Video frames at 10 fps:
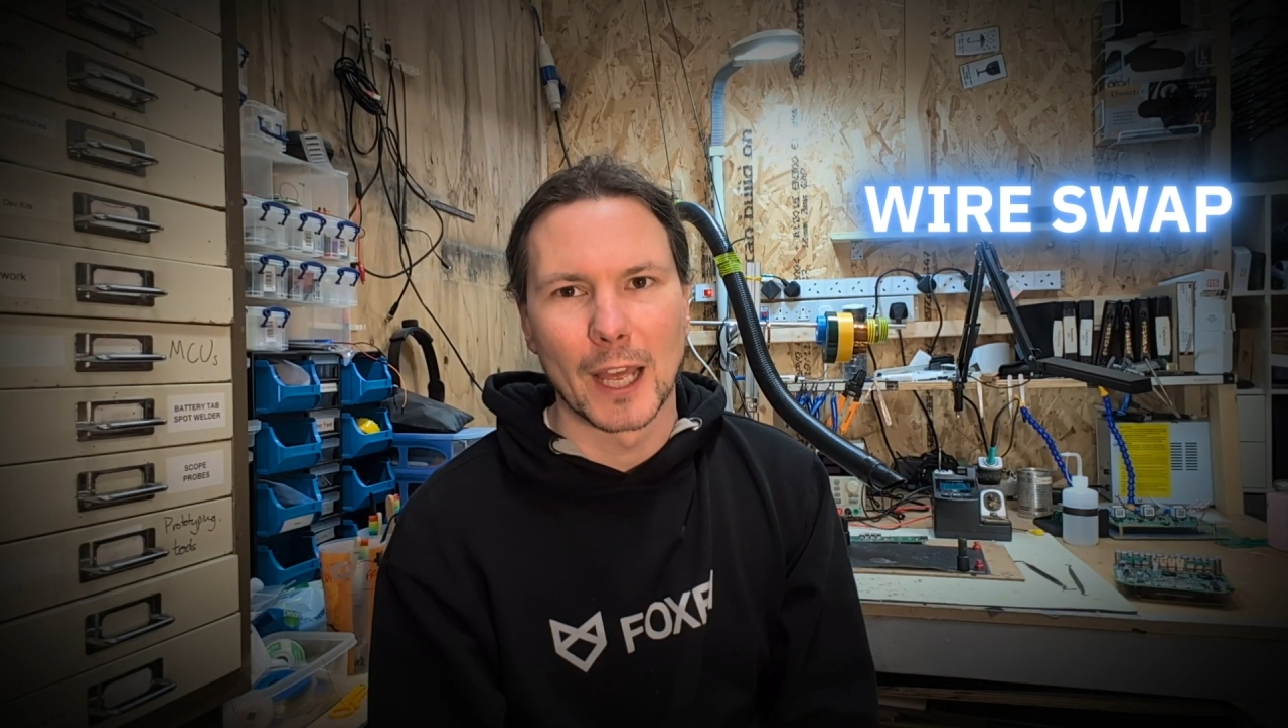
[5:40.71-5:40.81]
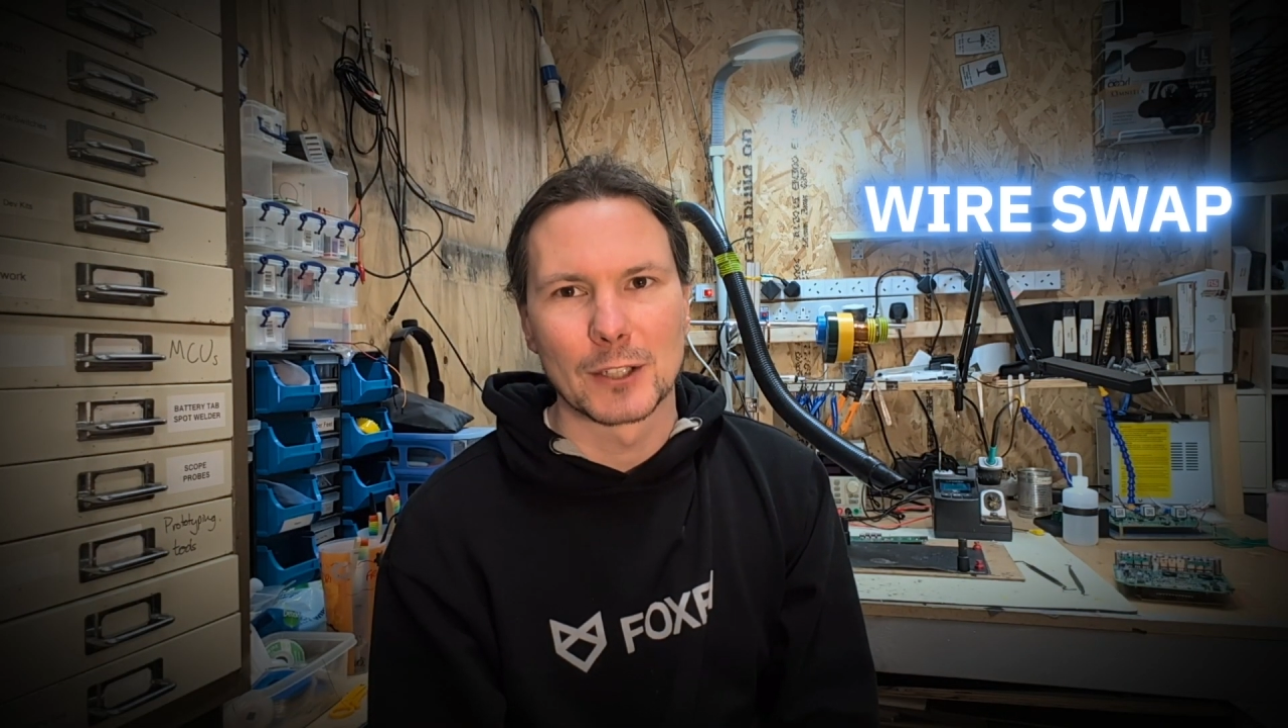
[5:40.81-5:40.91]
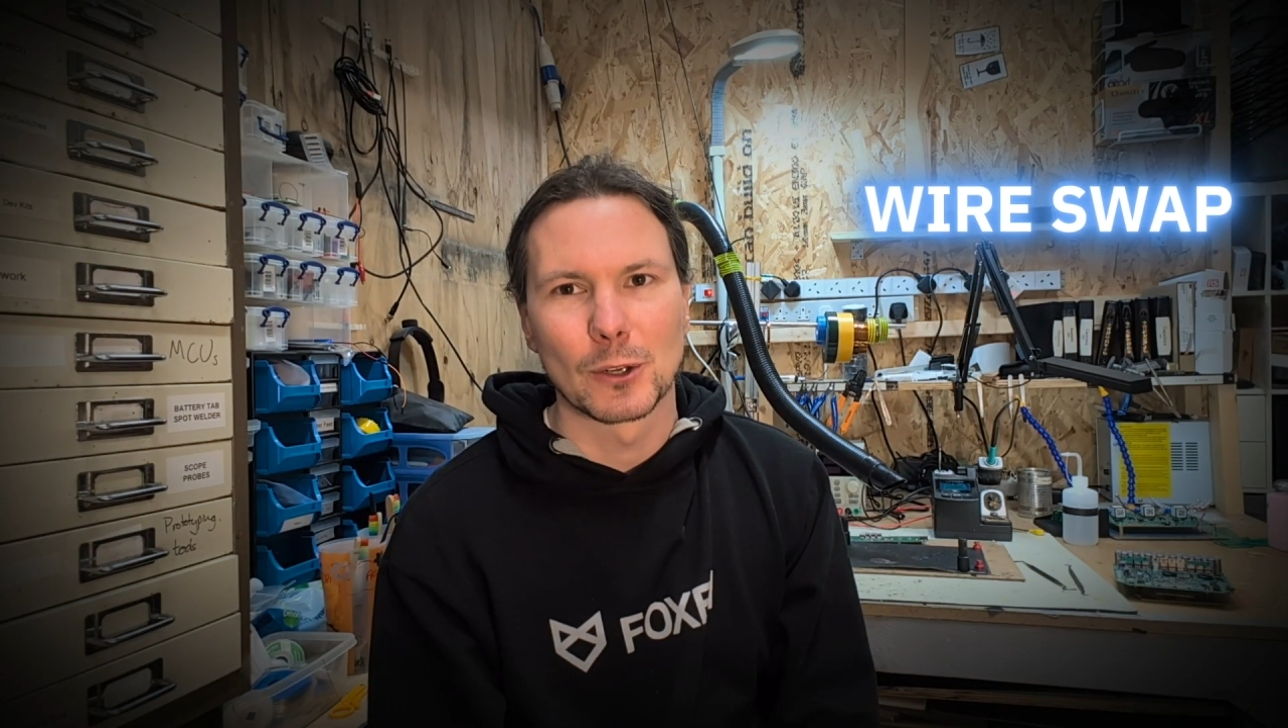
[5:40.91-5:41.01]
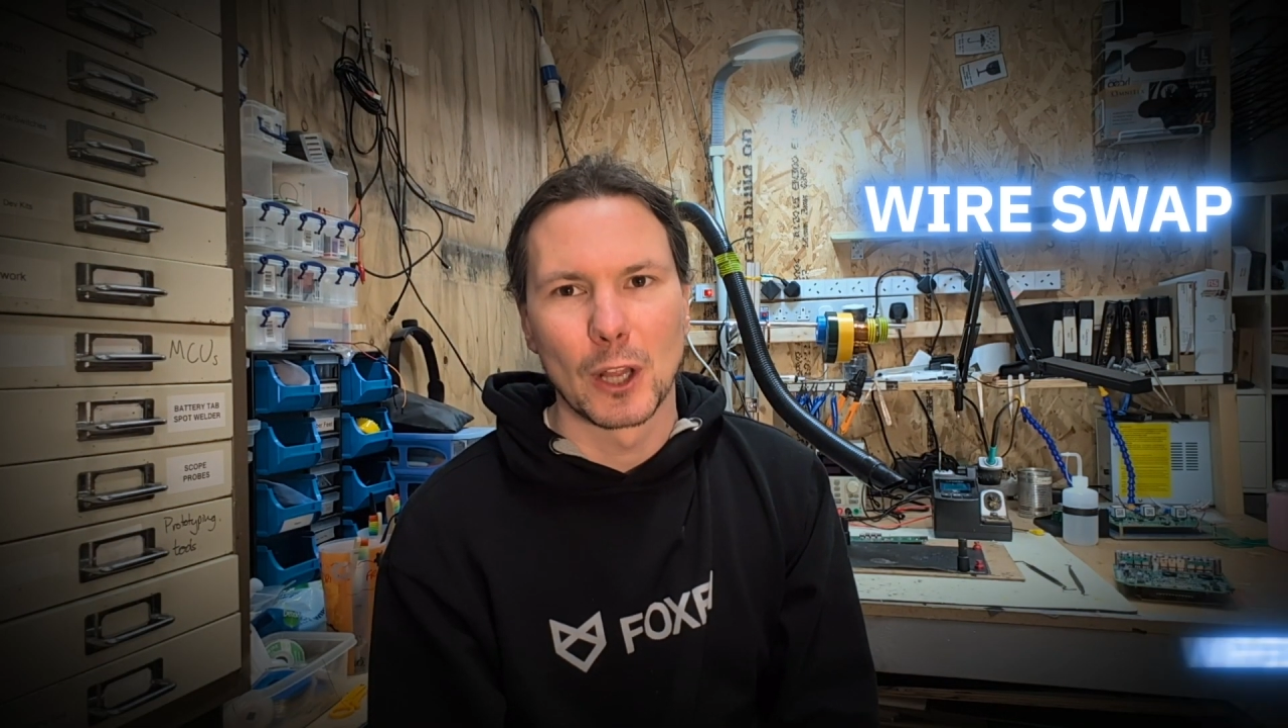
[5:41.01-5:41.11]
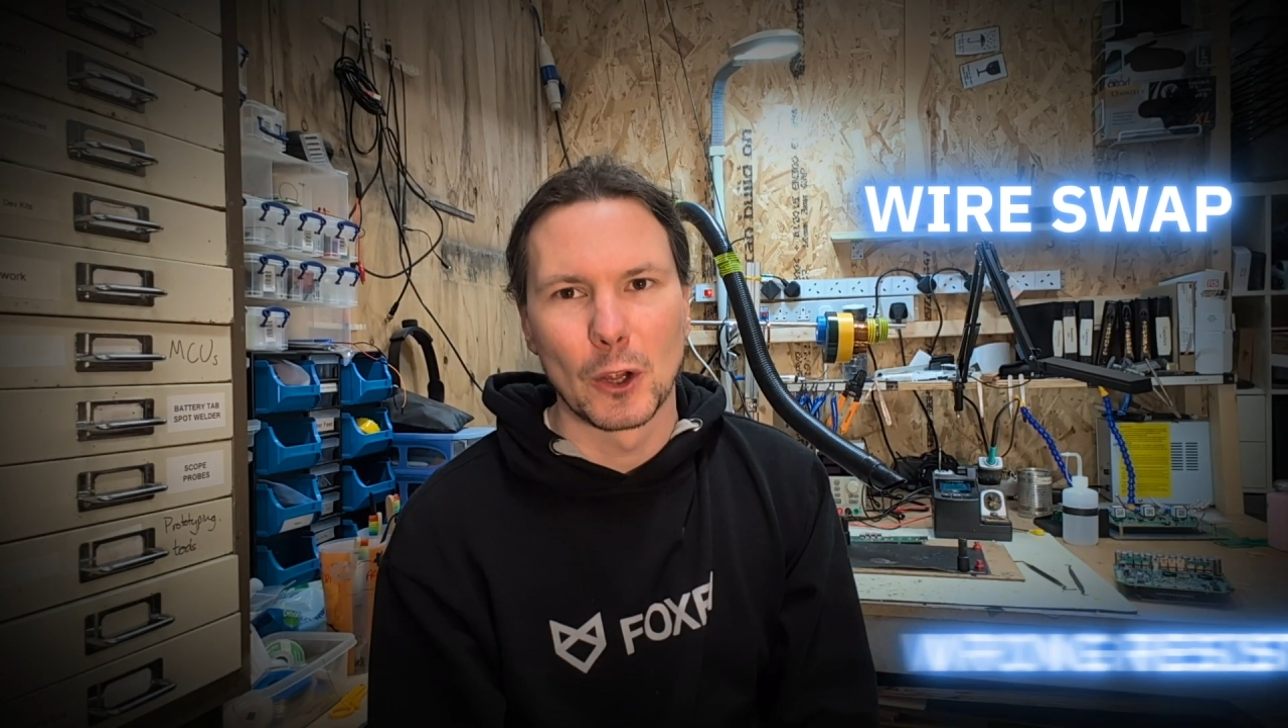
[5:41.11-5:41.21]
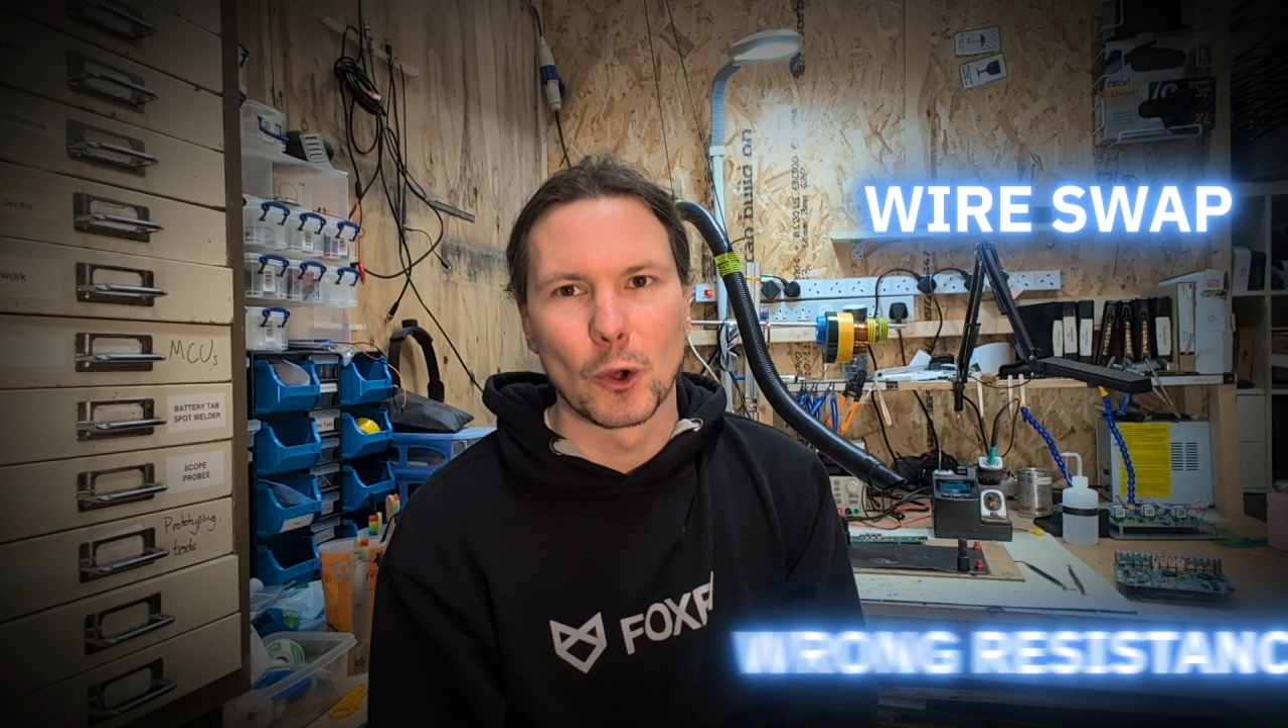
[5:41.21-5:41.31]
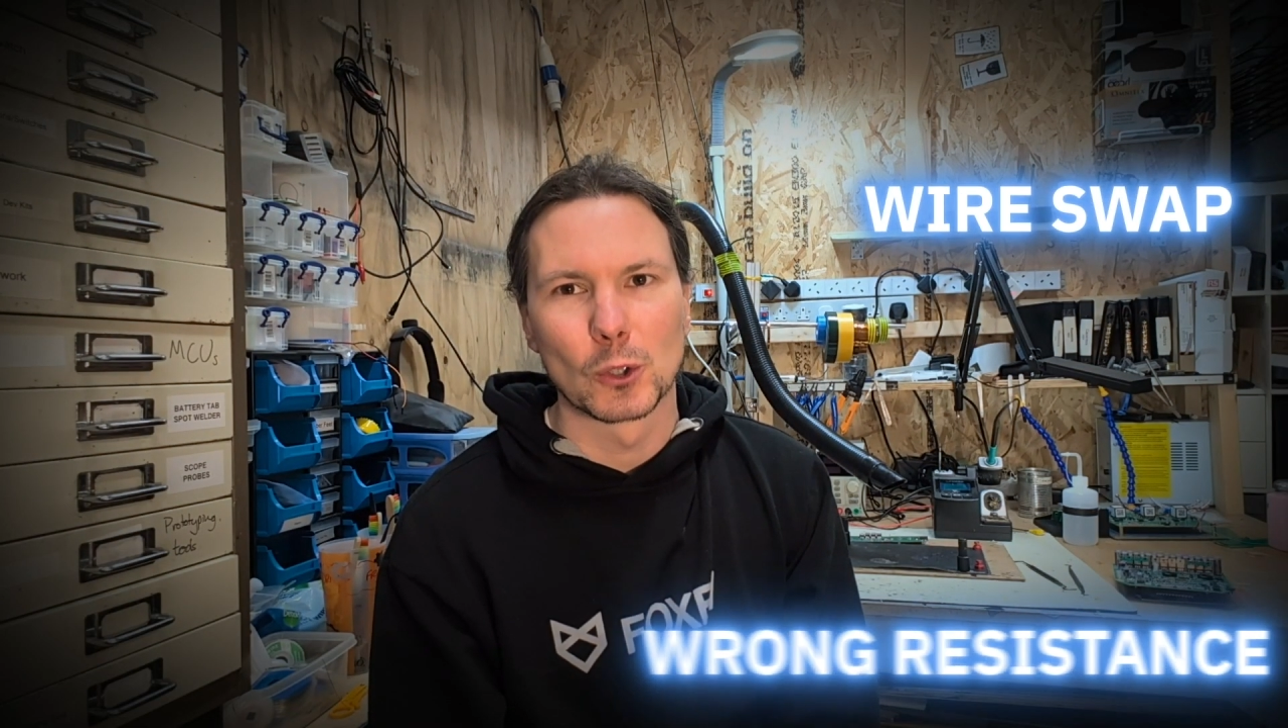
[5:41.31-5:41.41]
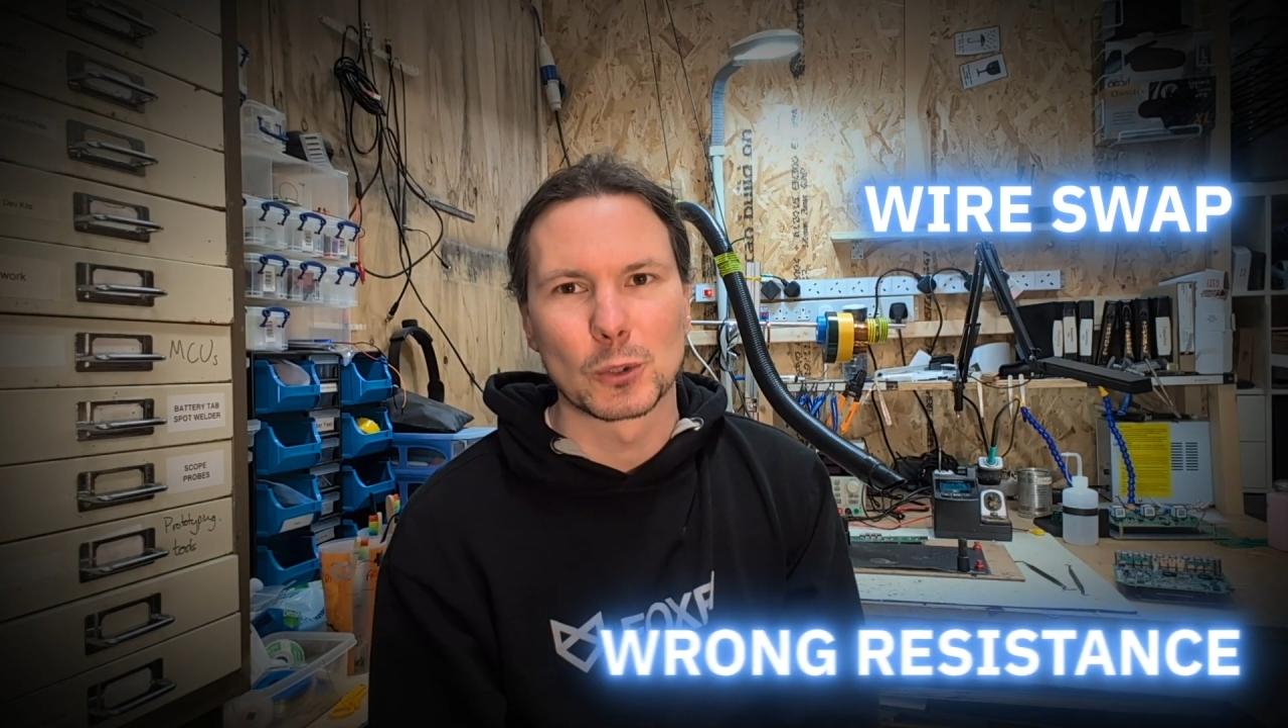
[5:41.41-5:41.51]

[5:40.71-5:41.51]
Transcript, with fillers: add too little or